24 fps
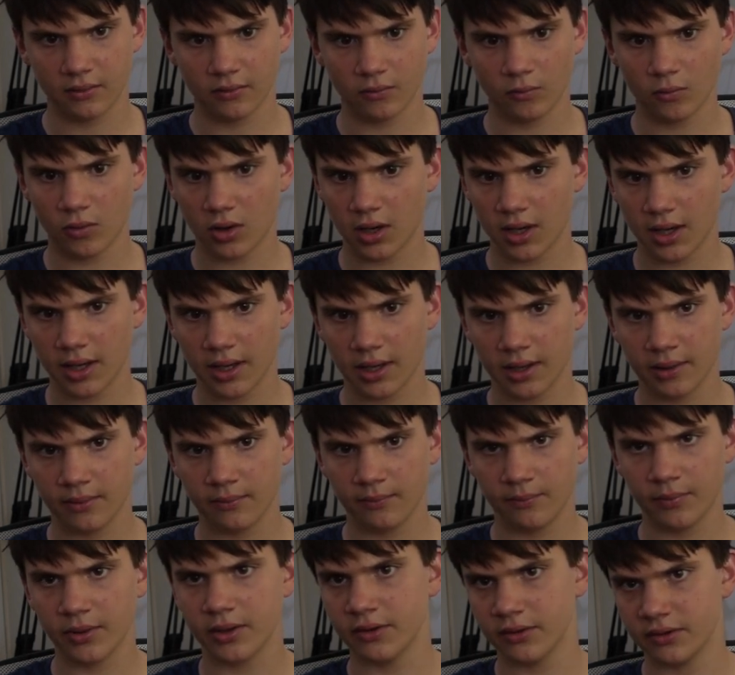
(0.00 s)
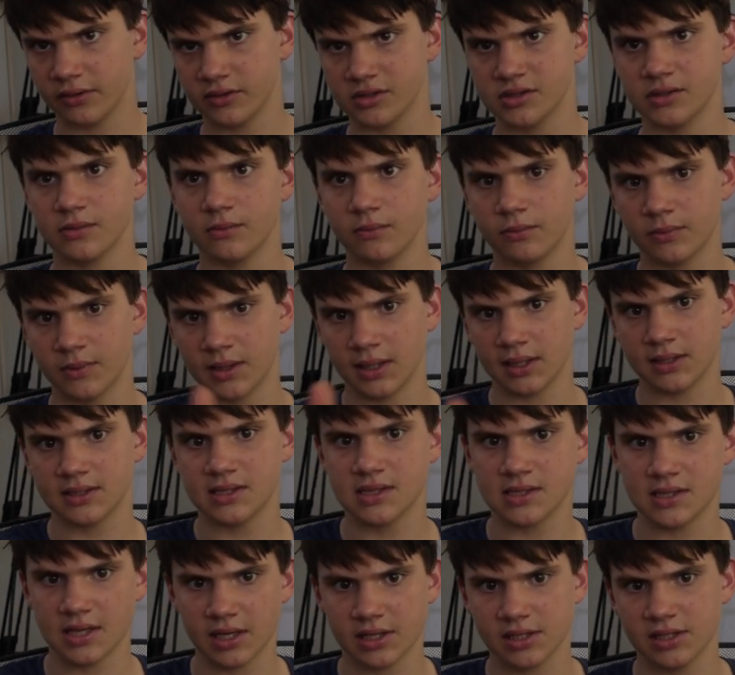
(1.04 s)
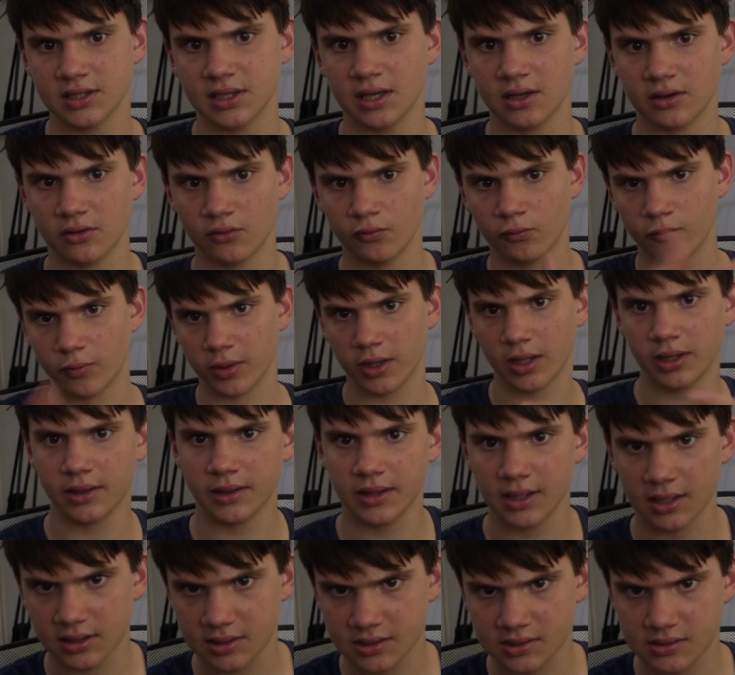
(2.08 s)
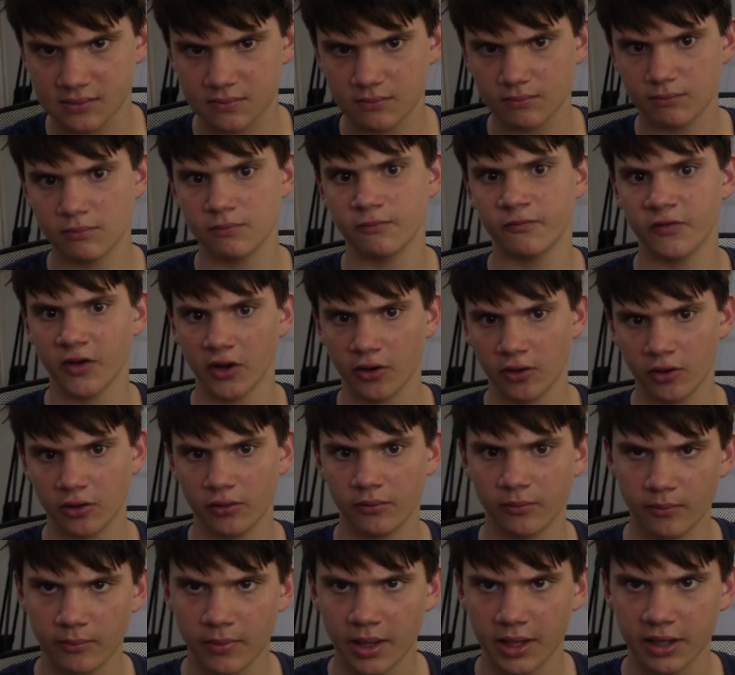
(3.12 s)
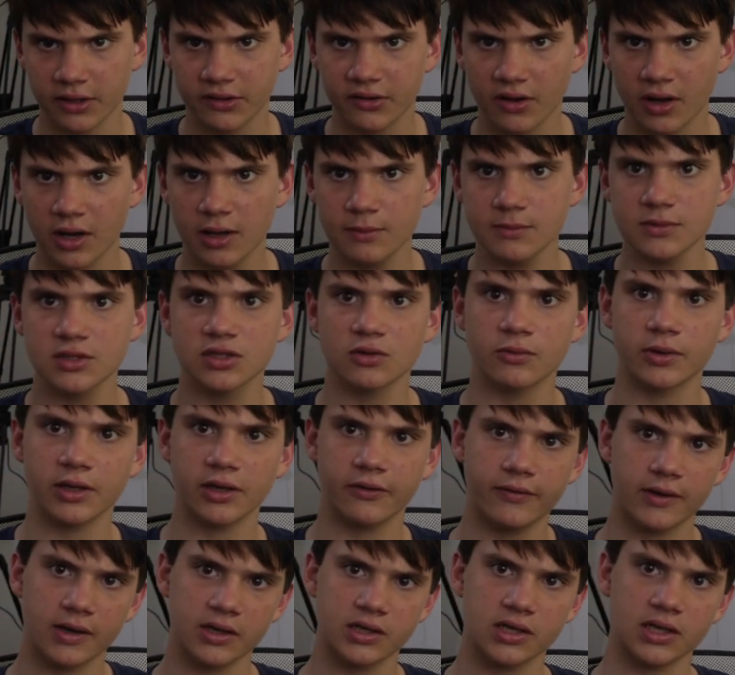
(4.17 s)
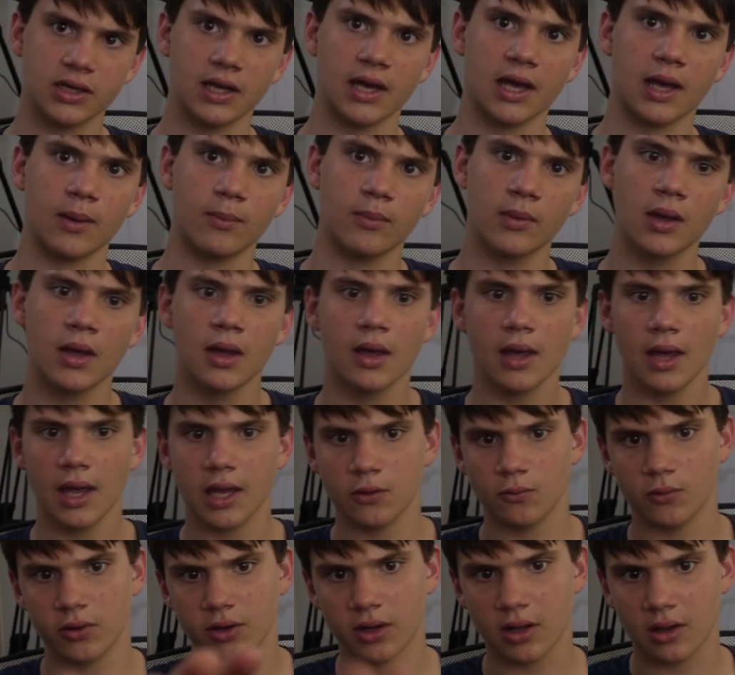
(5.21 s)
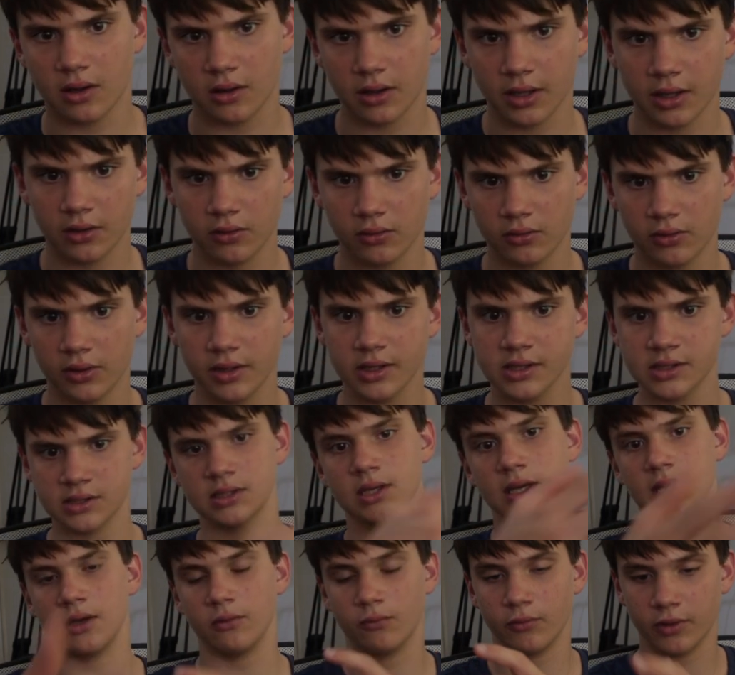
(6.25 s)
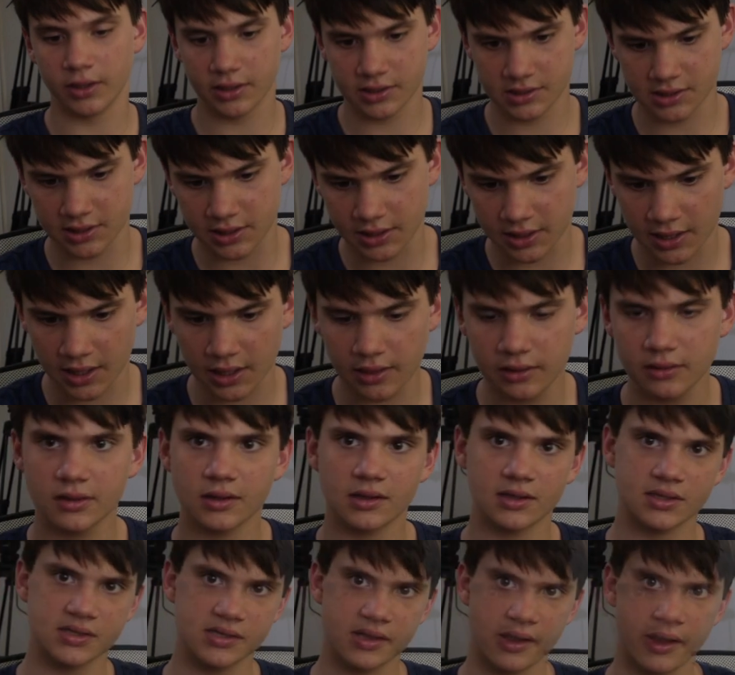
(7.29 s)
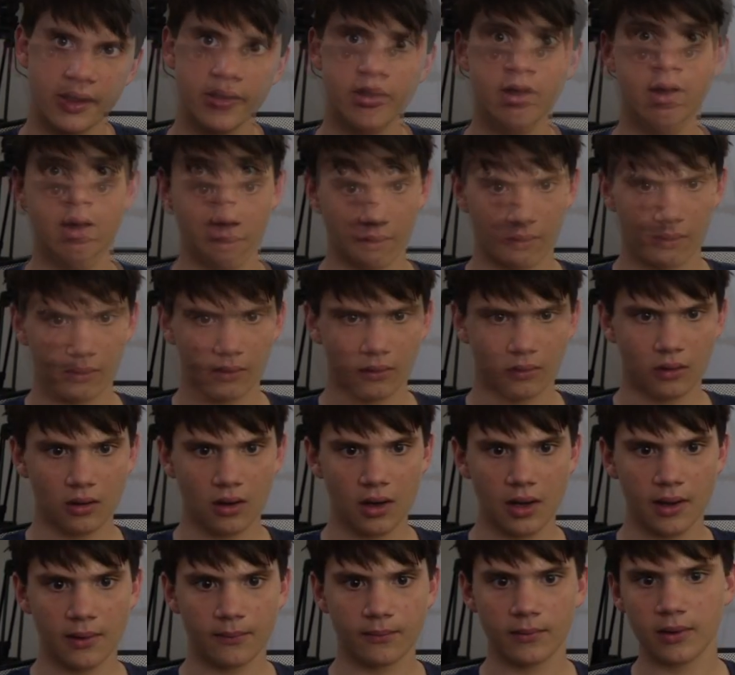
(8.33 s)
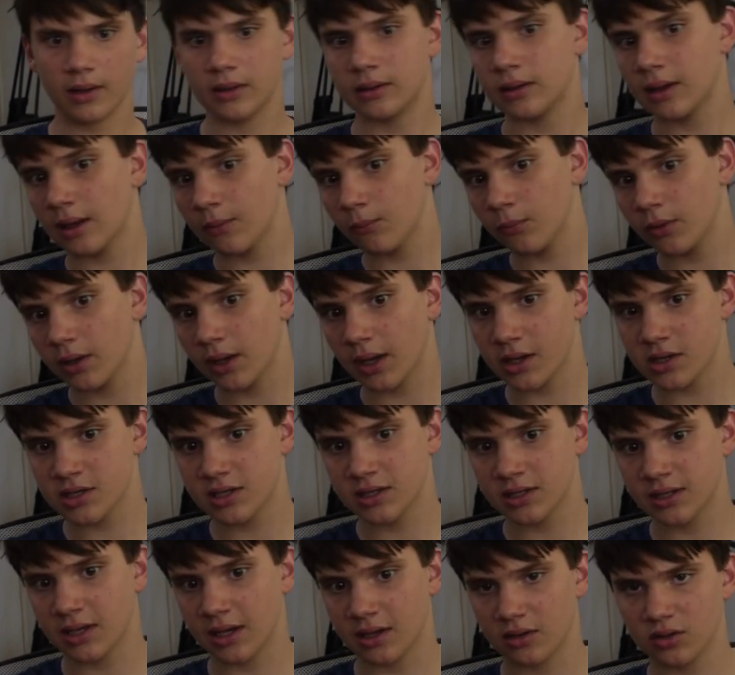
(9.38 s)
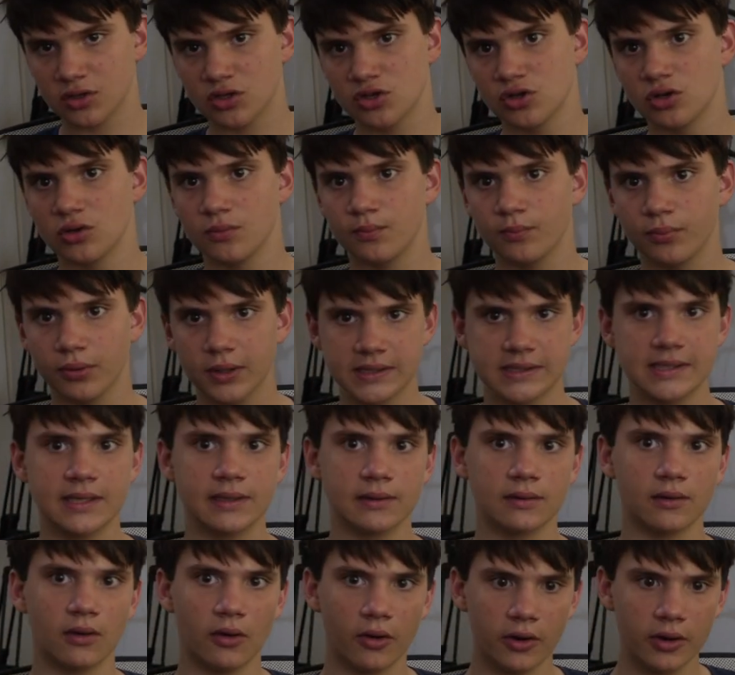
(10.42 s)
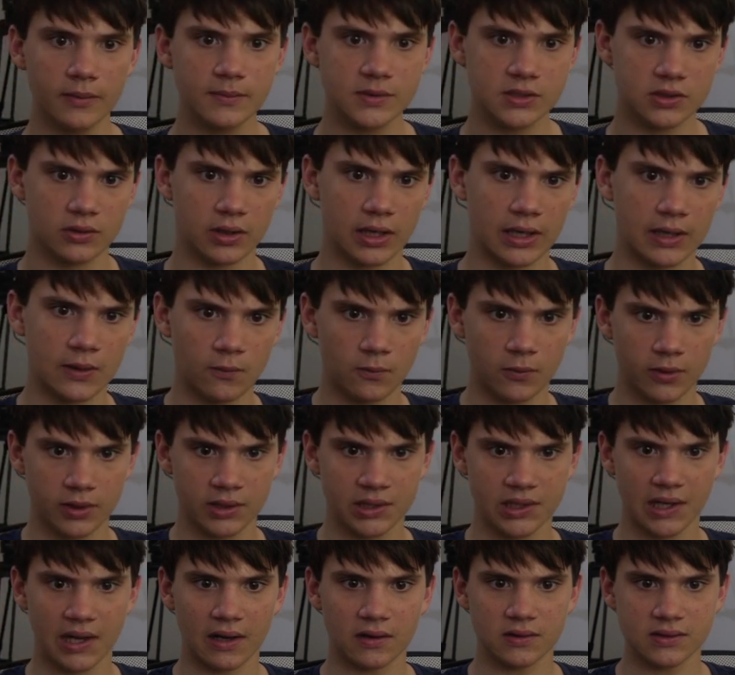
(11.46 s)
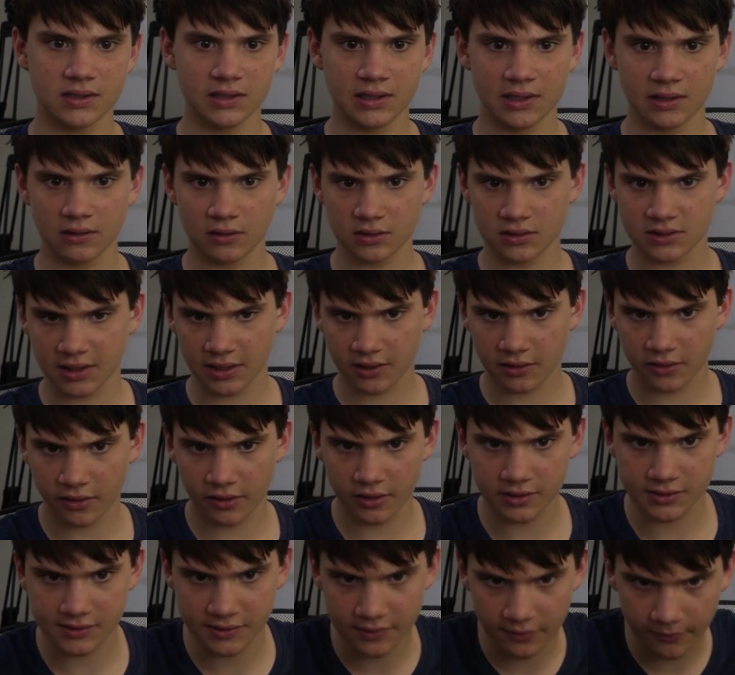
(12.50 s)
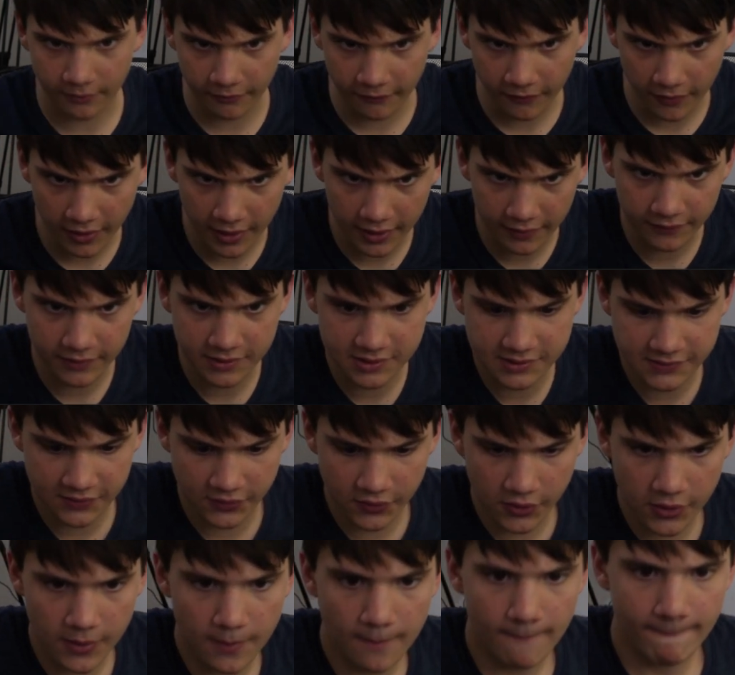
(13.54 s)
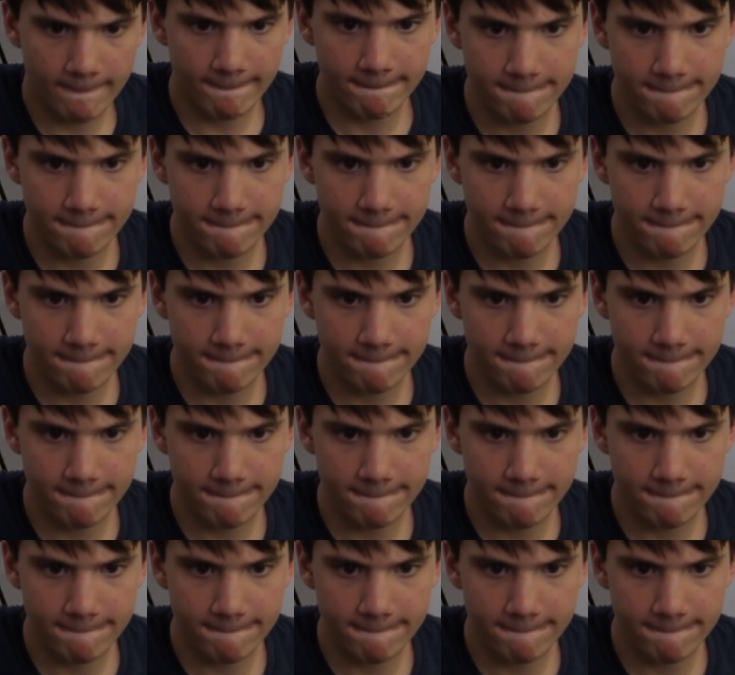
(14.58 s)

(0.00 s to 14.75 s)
Why? Because this is actually going to read this very many times. So when you finish a game and you want to clear all this, it reads it again to the start. Alright, and then we actually get to printing the home screen, which lcd.setCursor 50,